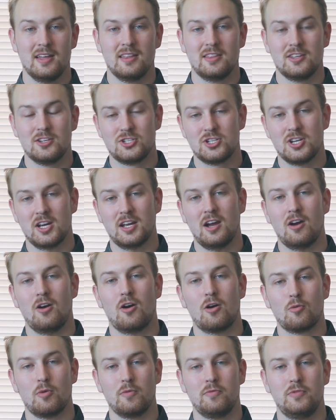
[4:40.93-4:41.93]
then check out
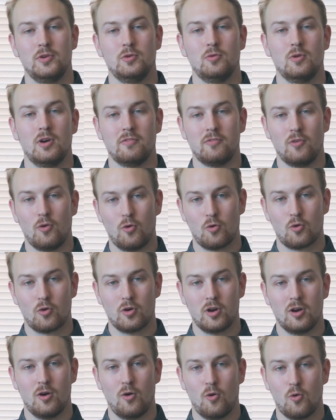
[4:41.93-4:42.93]
our review of
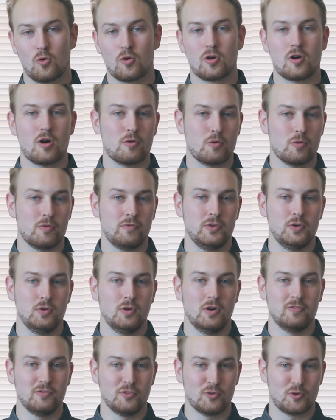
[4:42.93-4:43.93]
Aura or our review
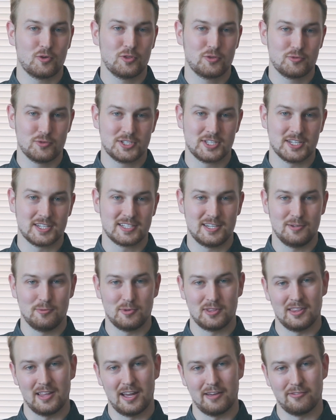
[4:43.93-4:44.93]
of Norton 360
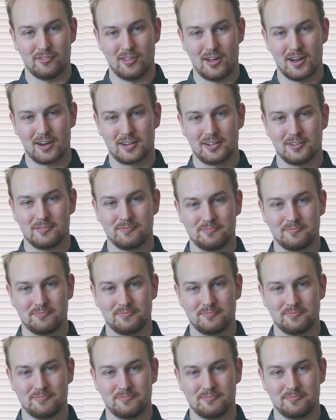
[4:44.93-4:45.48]
with LifeLock.